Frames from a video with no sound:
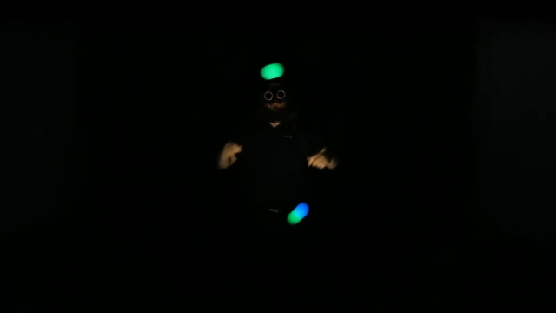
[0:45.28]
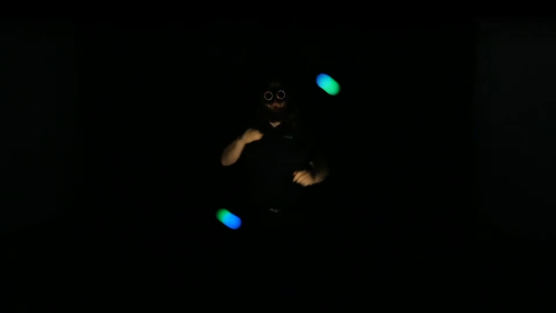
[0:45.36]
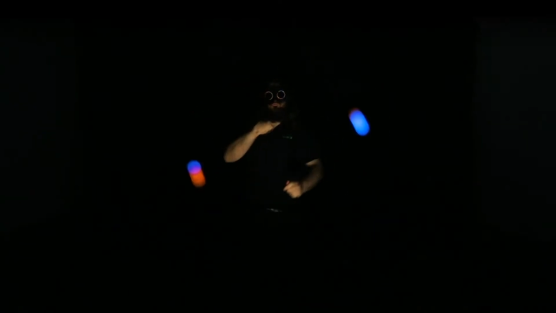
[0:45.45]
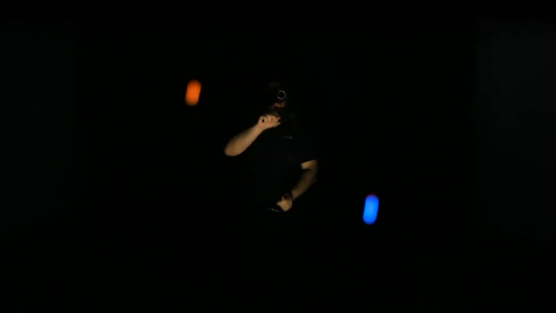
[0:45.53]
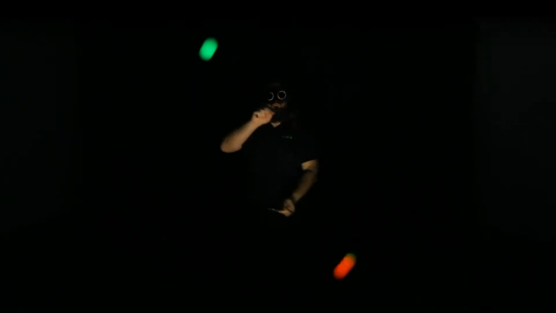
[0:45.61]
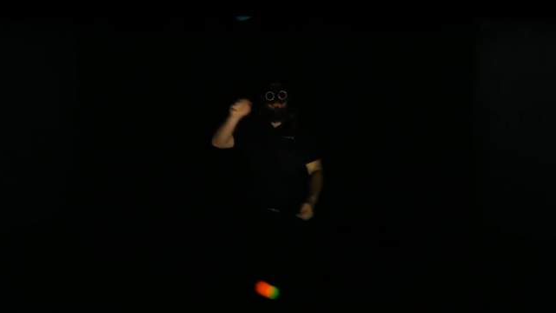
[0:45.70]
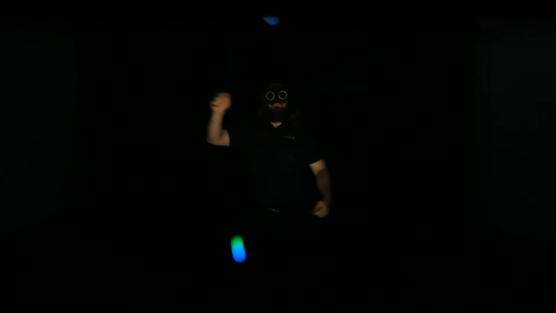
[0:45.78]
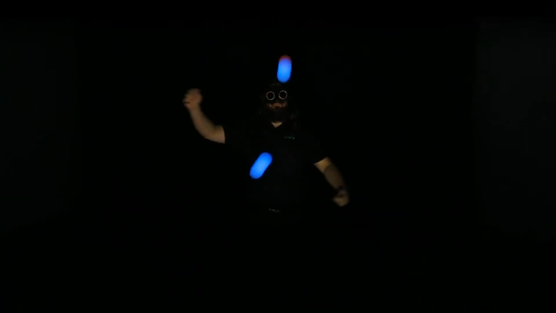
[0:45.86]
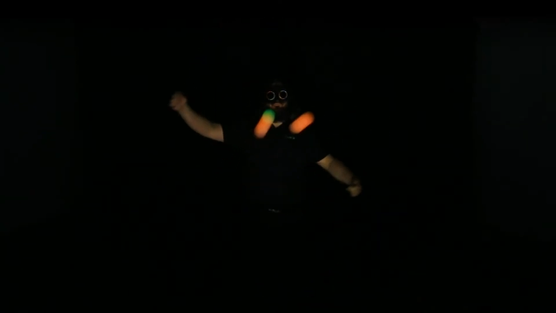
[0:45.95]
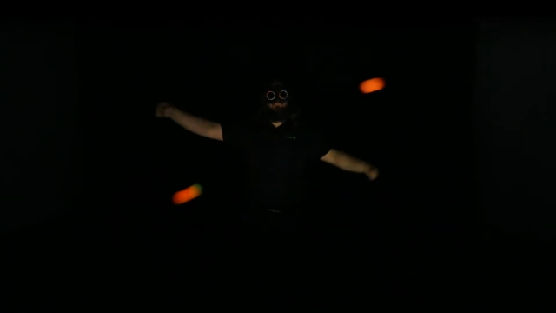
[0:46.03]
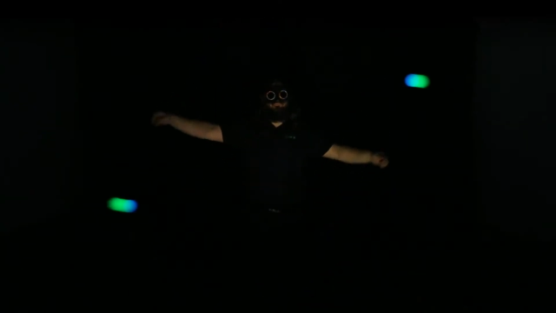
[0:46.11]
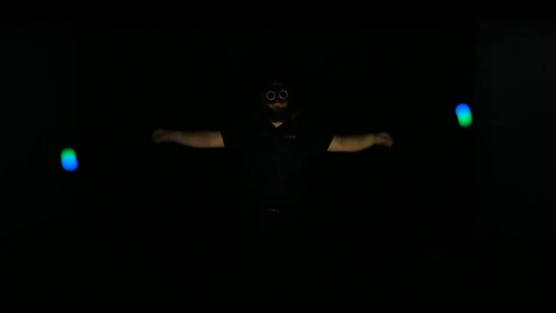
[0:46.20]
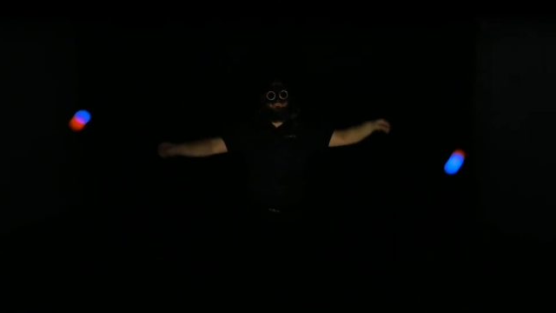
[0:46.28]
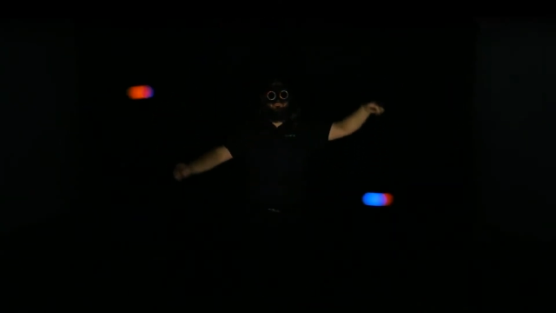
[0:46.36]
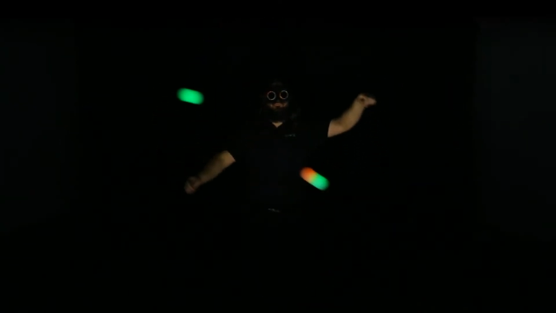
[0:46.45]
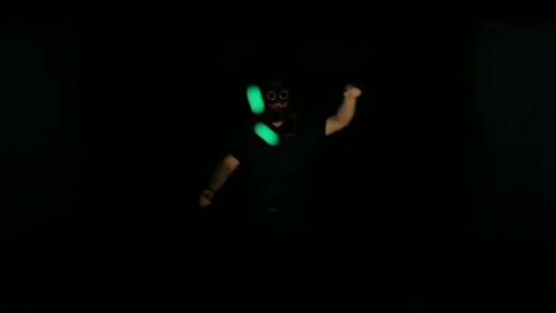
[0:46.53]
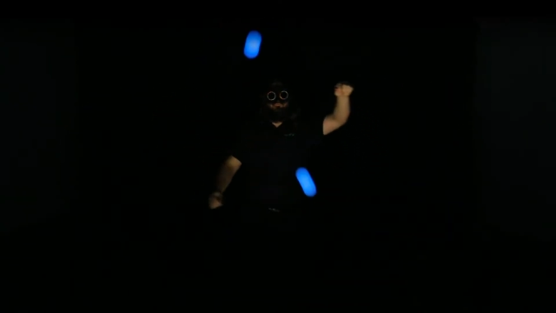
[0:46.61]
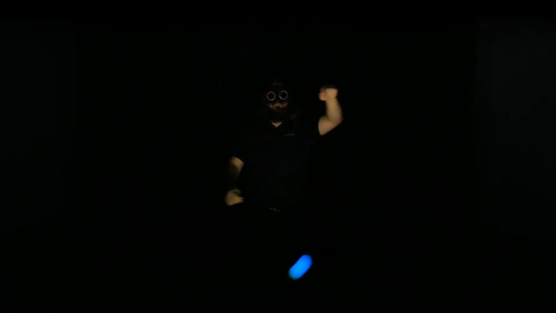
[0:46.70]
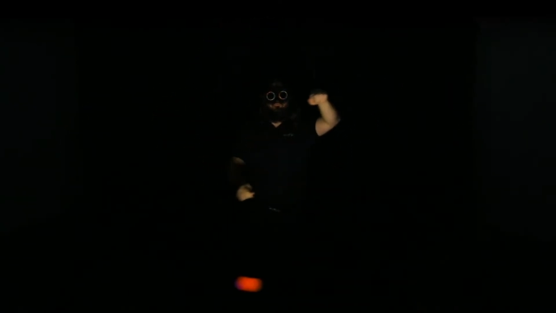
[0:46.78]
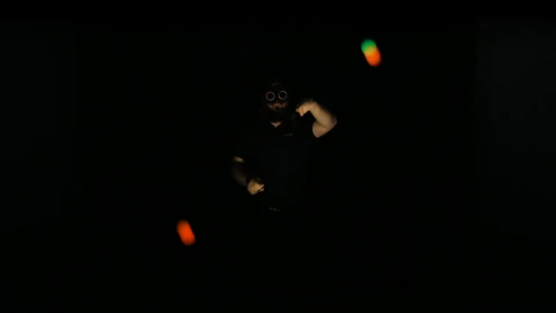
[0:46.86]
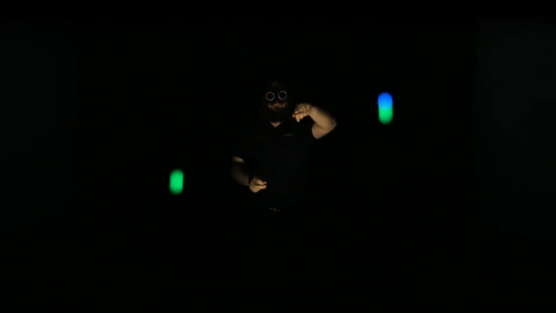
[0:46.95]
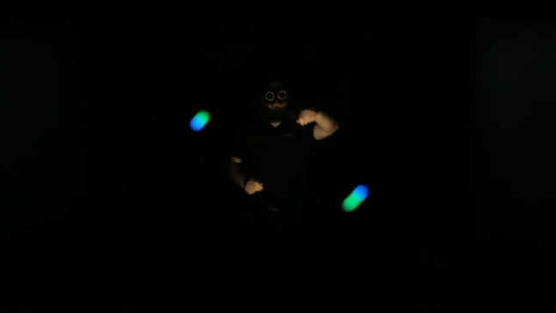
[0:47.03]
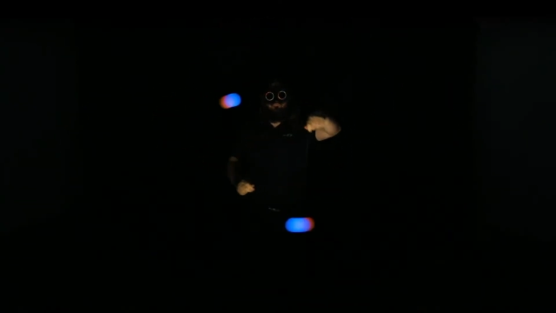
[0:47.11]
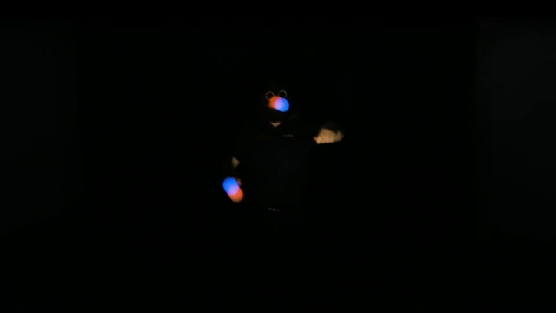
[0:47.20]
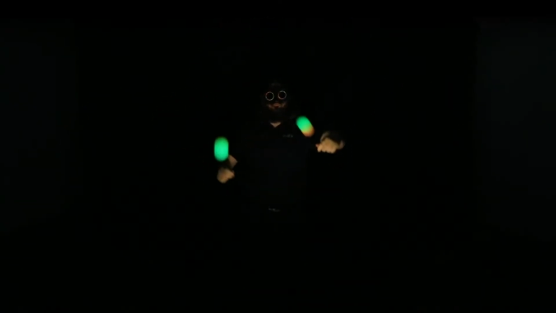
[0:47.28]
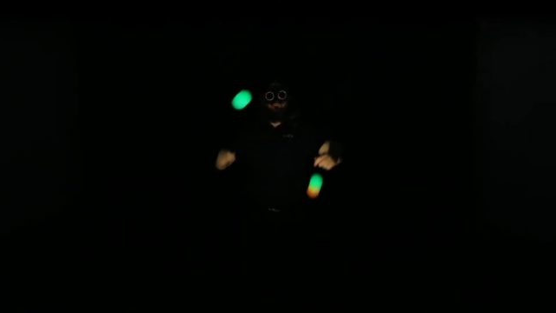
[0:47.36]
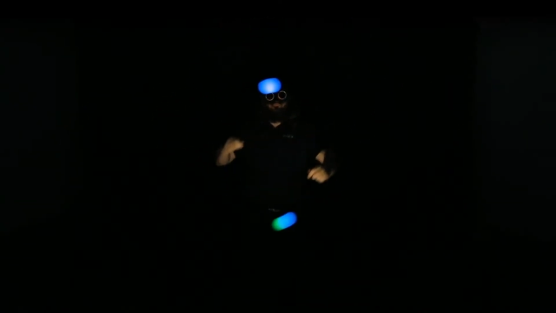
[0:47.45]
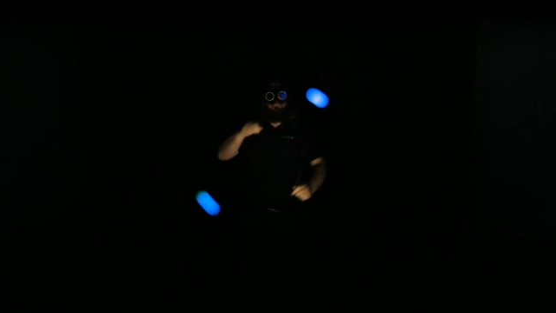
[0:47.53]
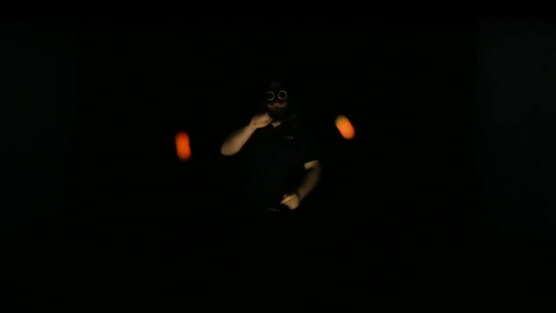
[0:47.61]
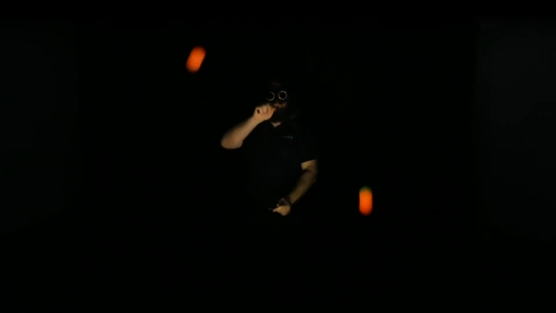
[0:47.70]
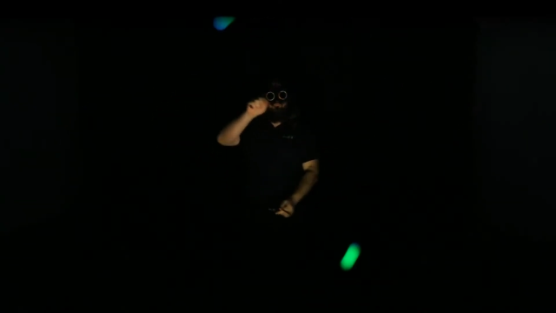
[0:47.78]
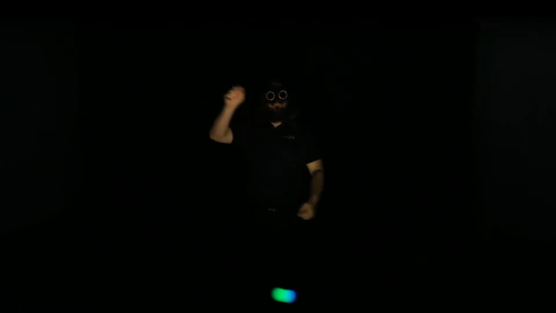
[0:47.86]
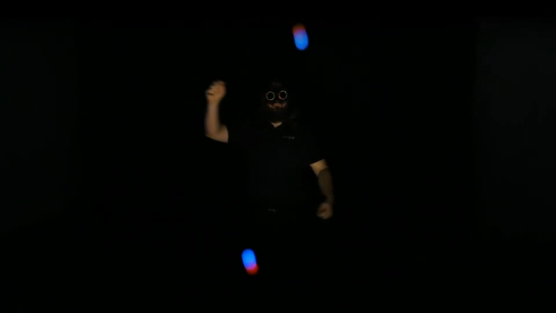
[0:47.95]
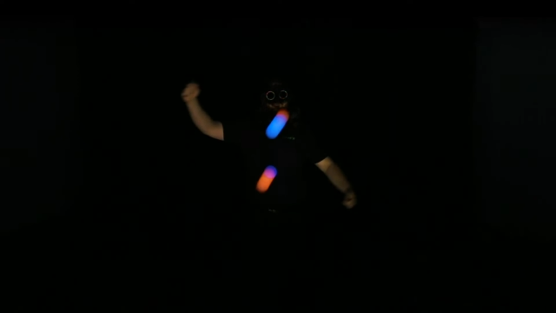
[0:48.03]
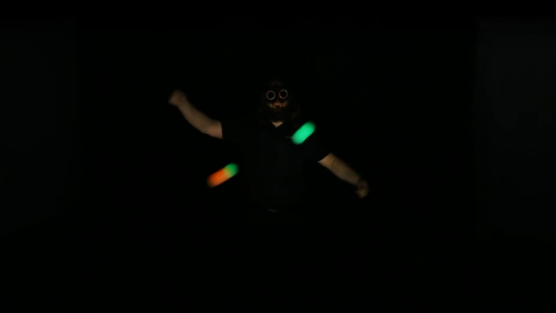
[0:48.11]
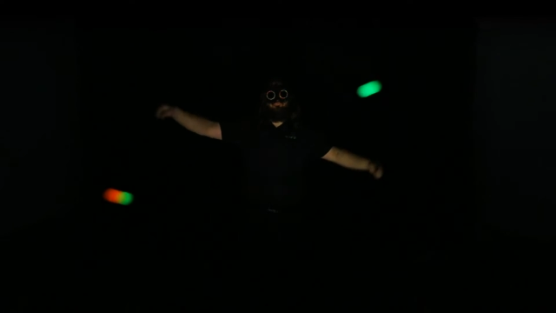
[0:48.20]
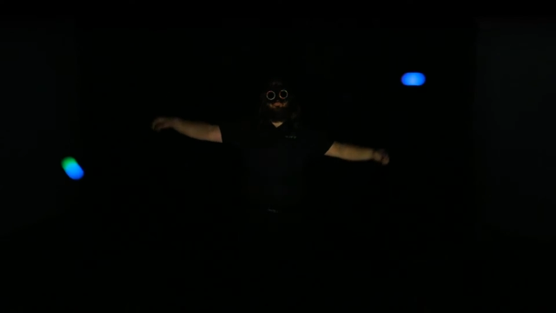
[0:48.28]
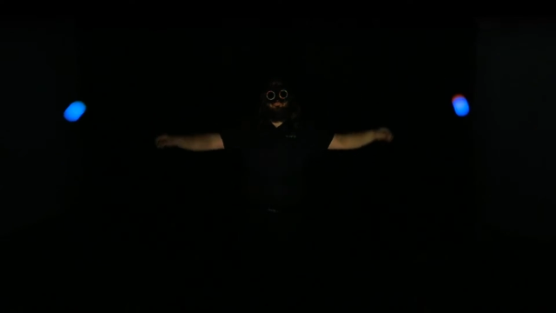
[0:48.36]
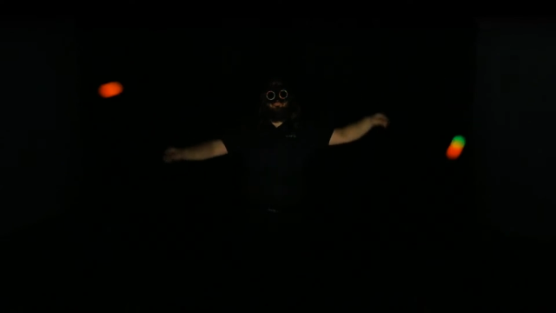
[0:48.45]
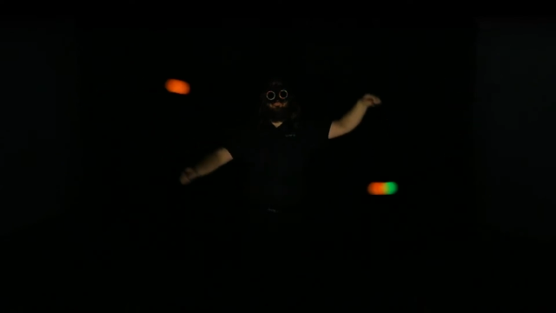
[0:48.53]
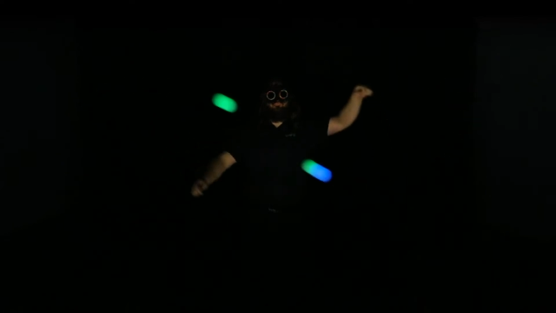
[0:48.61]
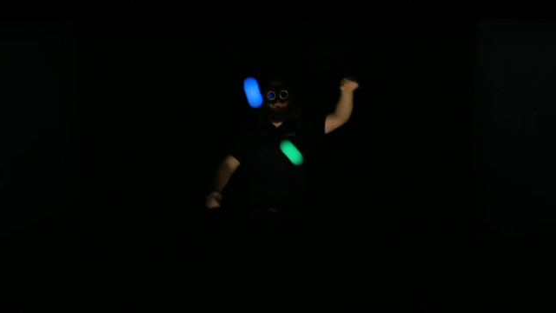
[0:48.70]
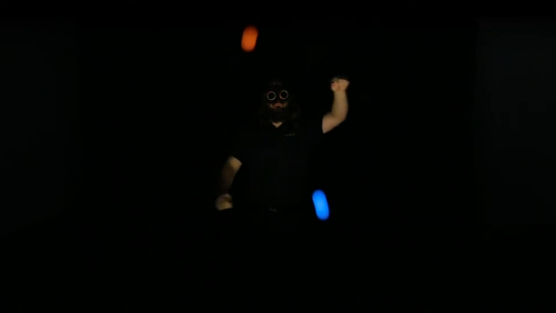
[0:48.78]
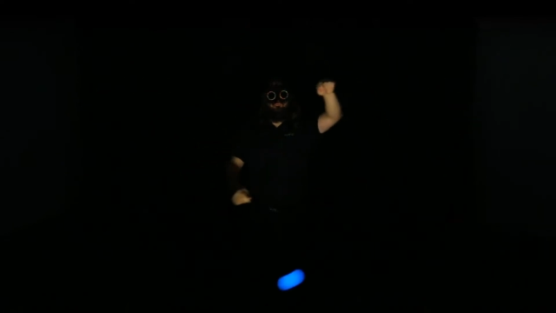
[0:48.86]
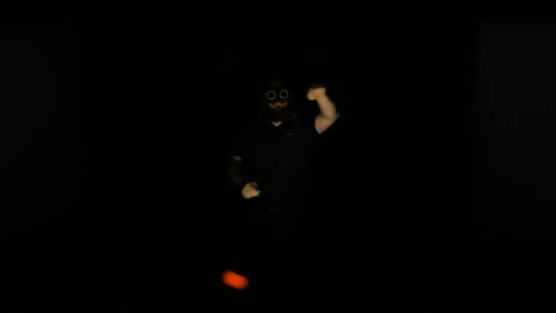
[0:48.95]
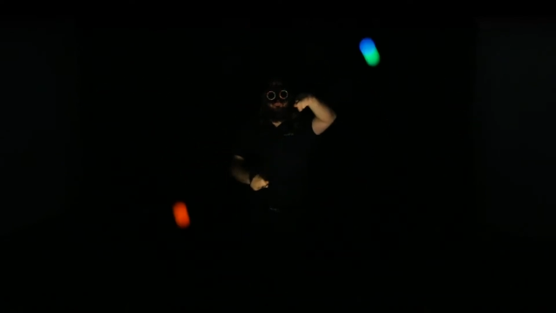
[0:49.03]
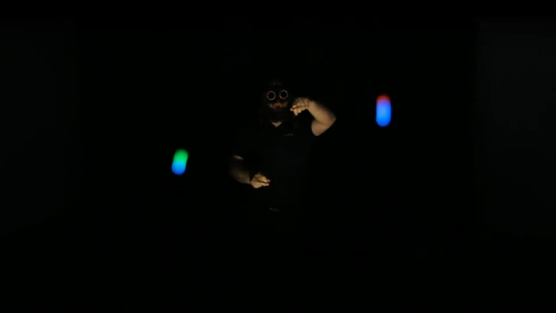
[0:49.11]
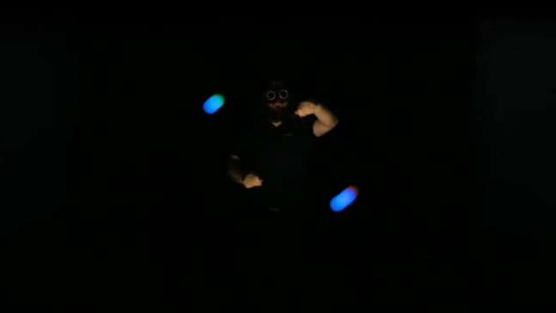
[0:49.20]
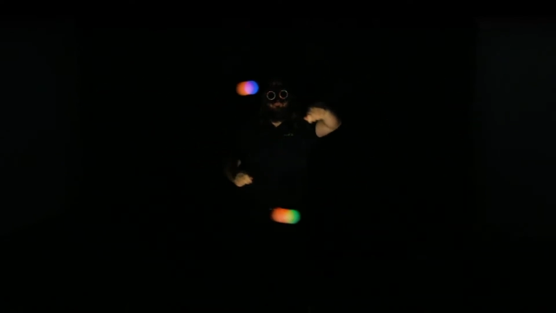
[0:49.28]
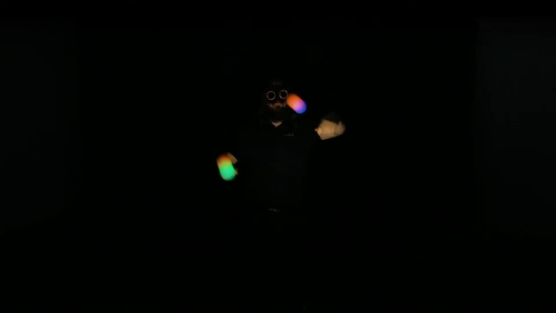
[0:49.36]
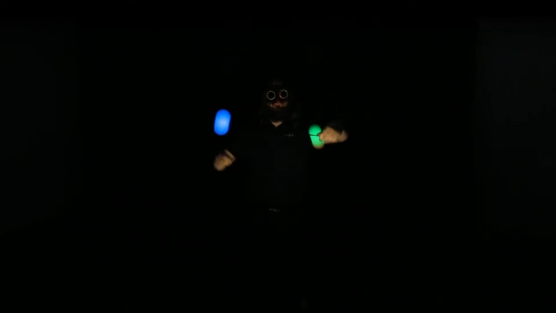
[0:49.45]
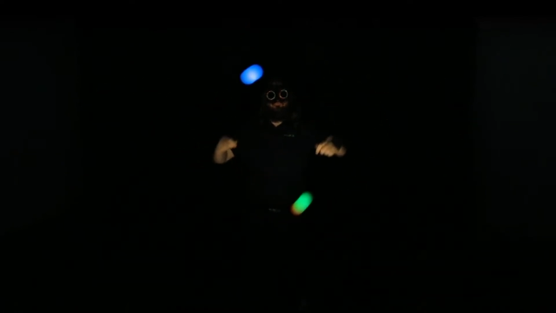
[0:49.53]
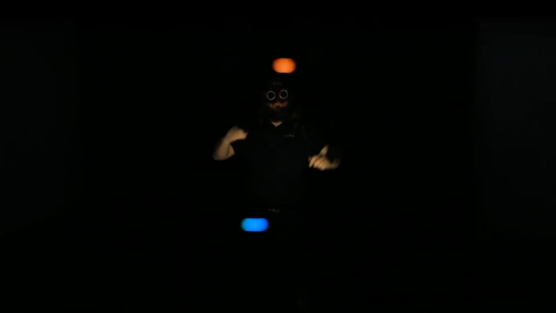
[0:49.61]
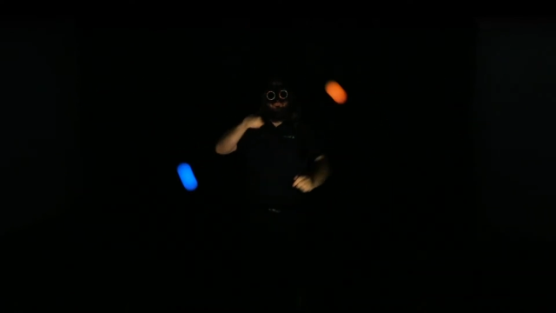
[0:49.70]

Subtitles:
(no speaker visible)